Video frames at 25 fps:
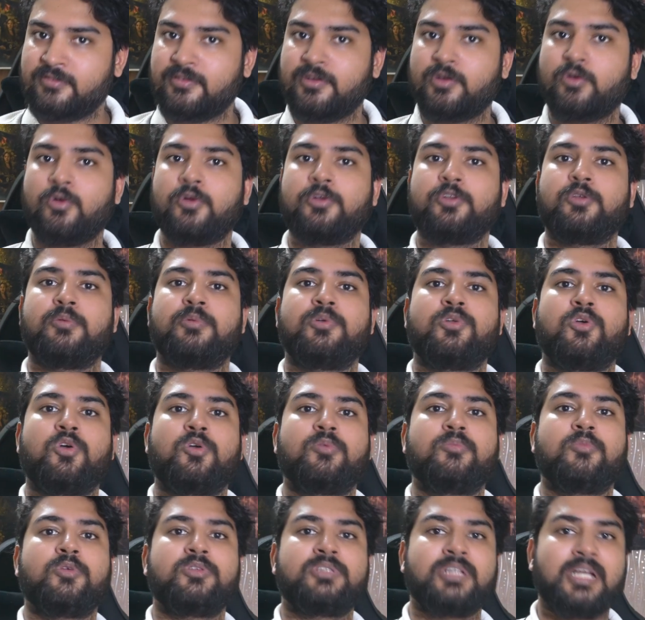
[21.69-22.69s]
We're going to be
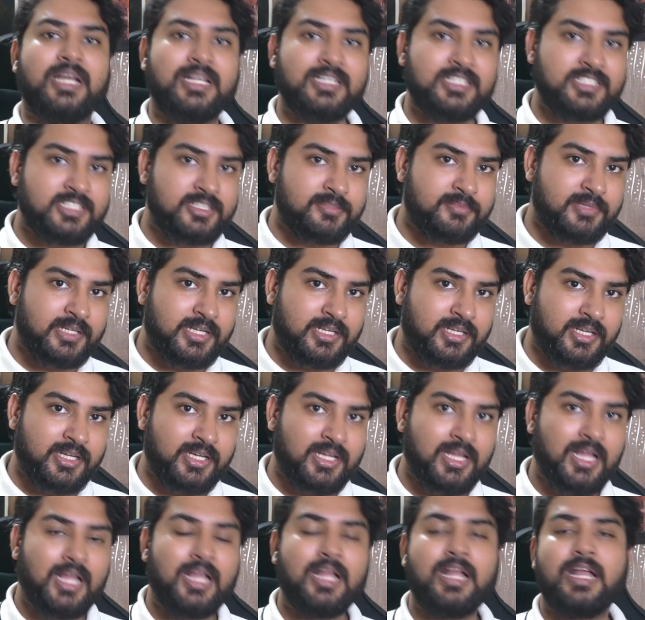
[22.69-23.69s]
talking about the
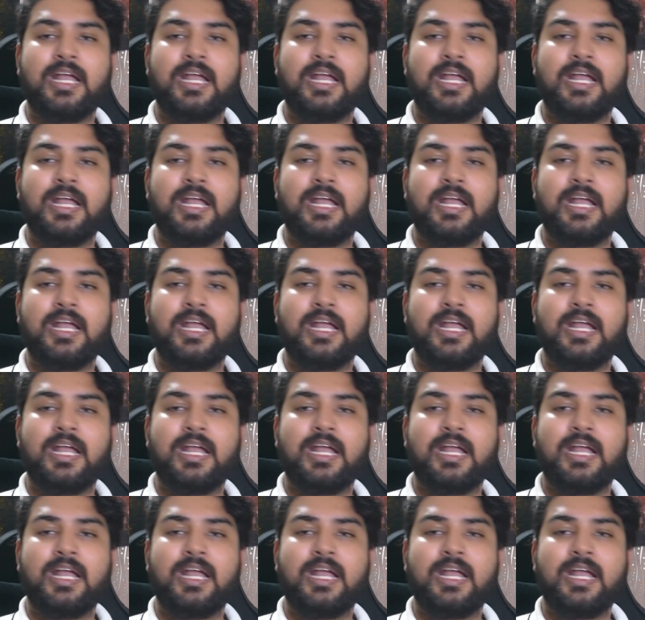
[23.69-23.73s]
eligibility,